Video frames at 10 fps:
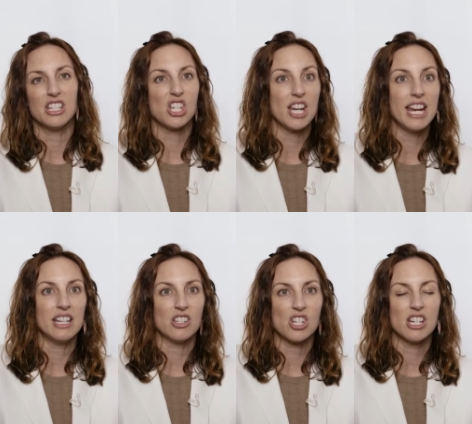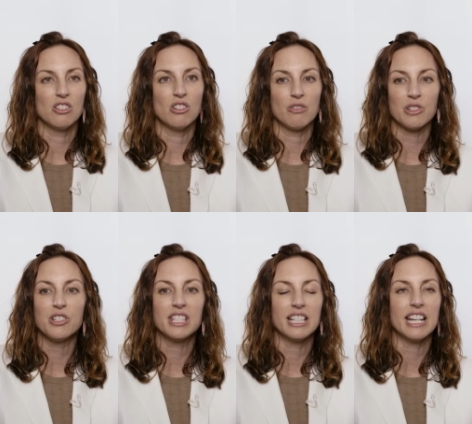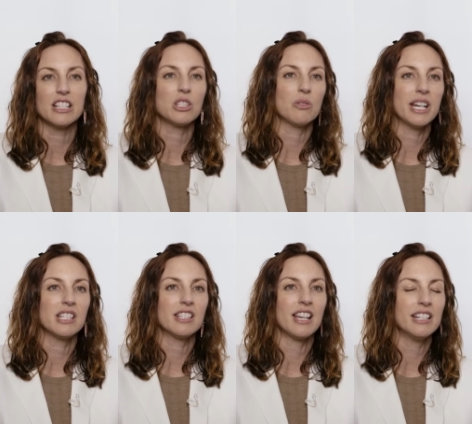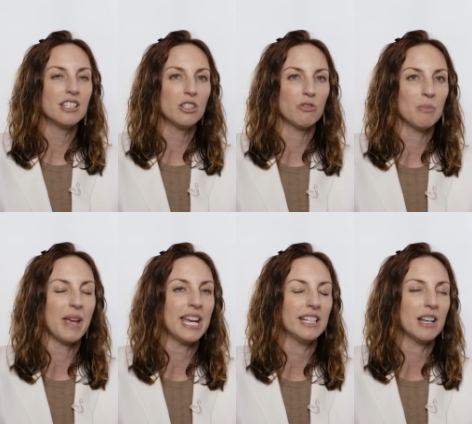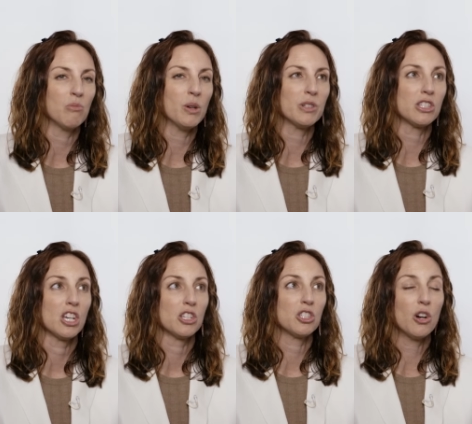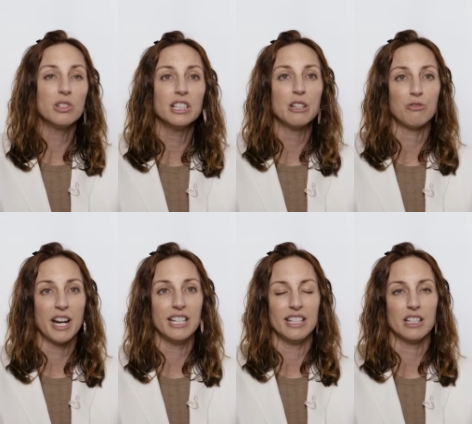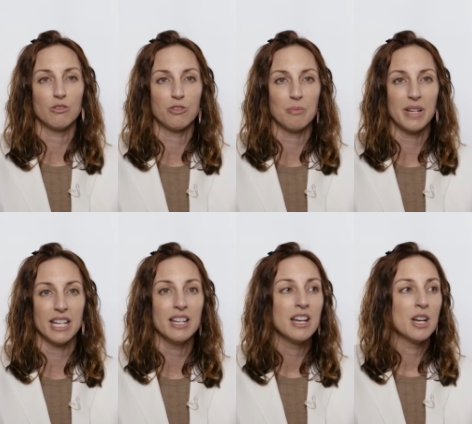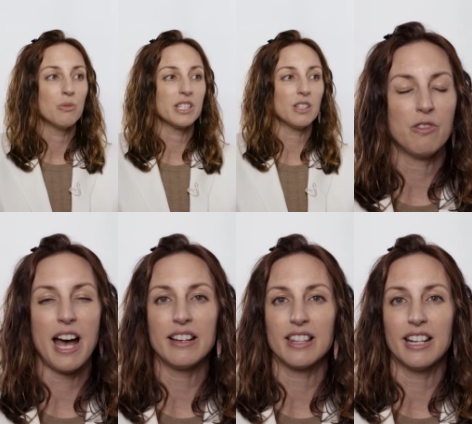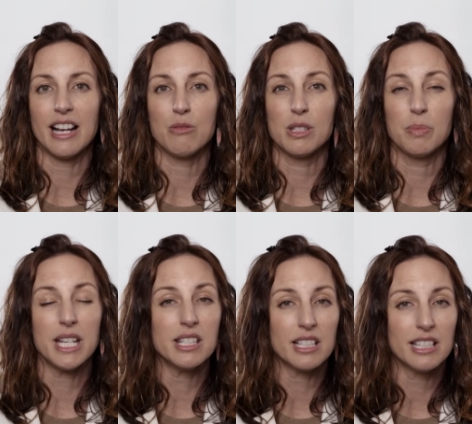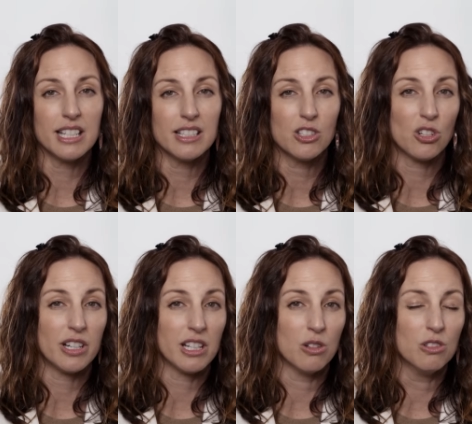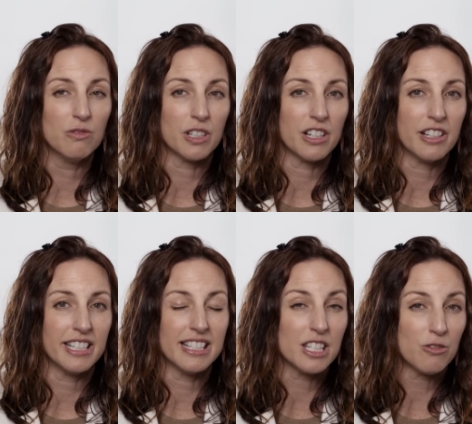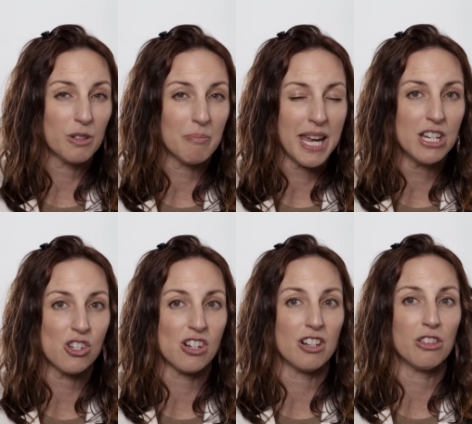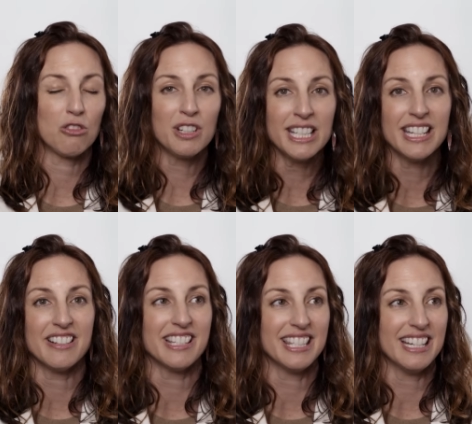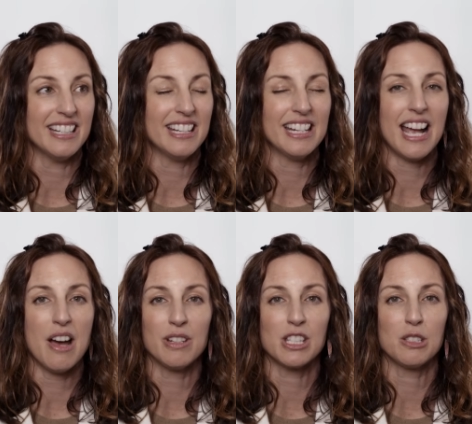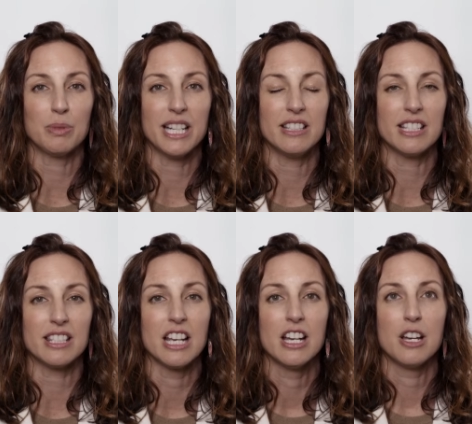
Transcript: the change in university. And so I decided to remain. And what was totally frightening for me was the fact that I was basically starting over in a different major three years in and having to play this